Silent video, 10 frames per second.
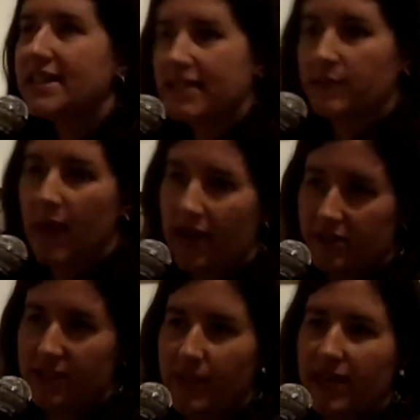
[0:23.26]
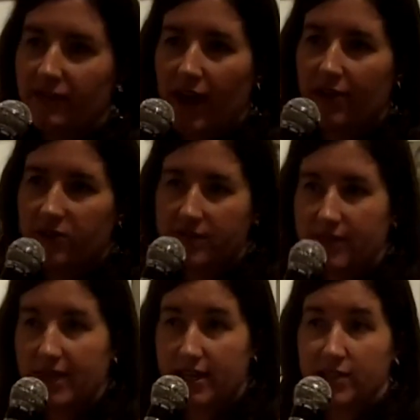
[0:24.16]
doesn't matter to me if other
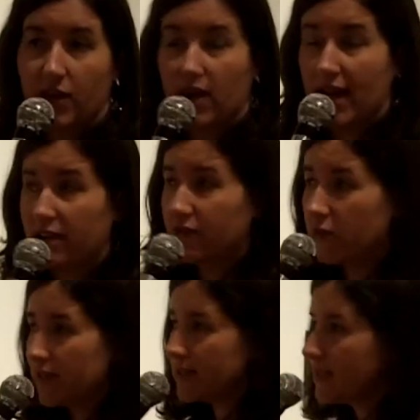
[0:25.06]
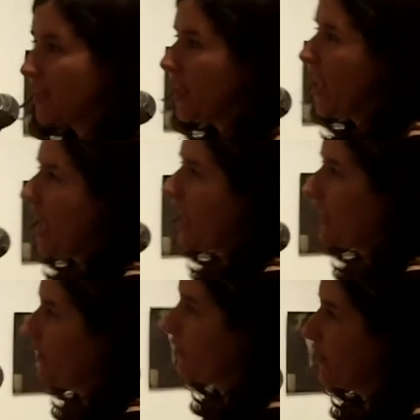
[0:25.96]
things fall out of focus.
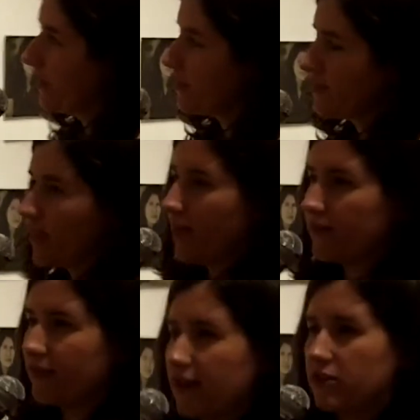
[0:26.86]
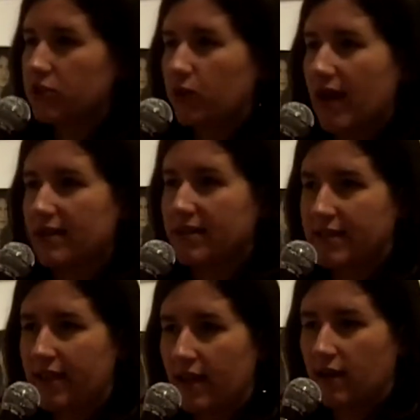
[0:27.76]
And I think that their direct
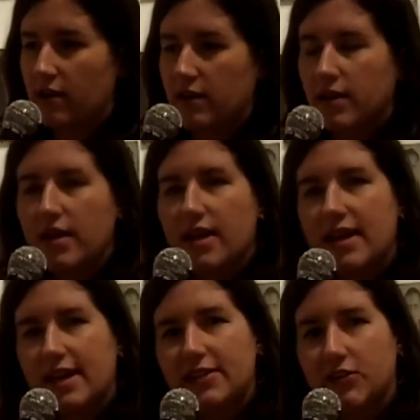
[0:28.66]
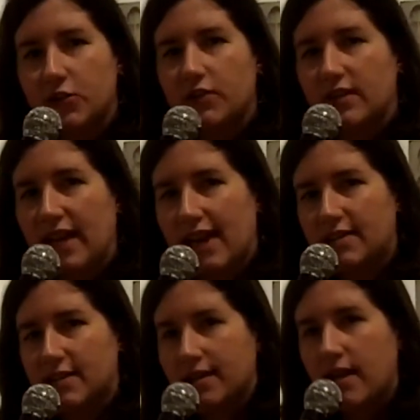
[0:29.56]
stare into the
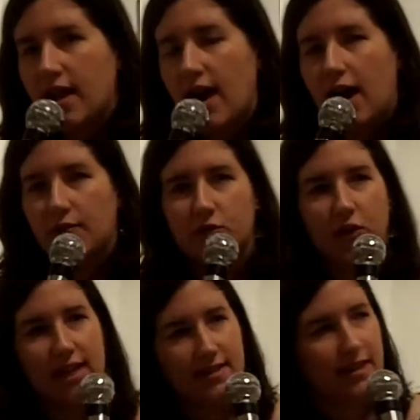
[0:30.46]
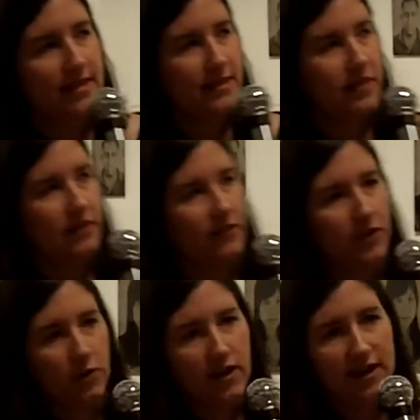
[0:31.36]
lens translates to the
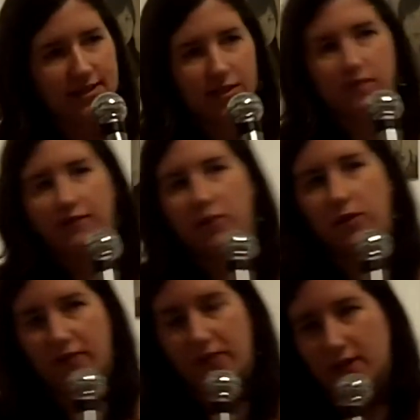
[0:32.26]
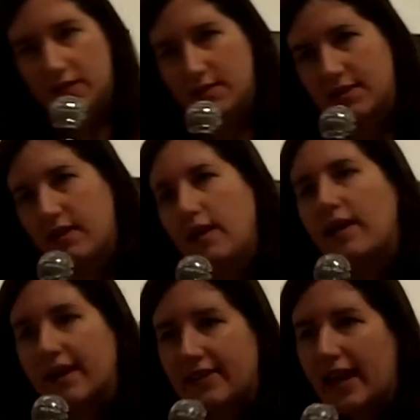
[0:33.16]
viewer, and so the viewer feels
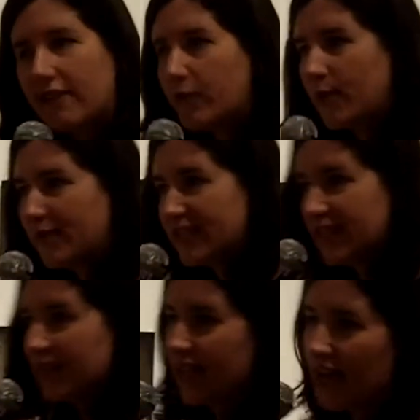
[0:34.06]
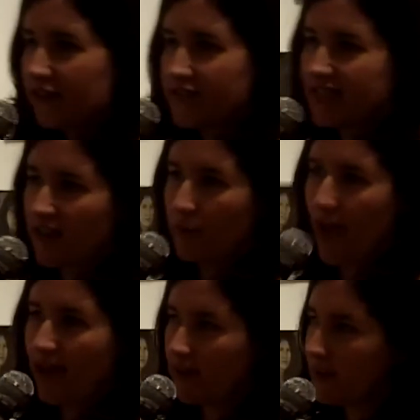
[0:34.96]
like they have permission to kind of stare
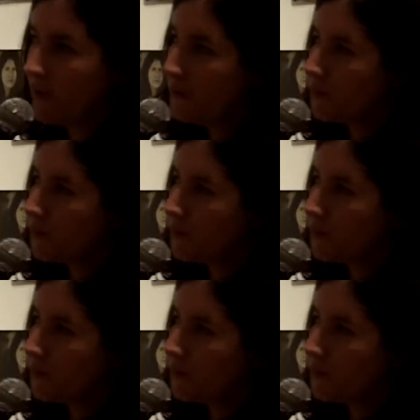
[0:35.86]
back.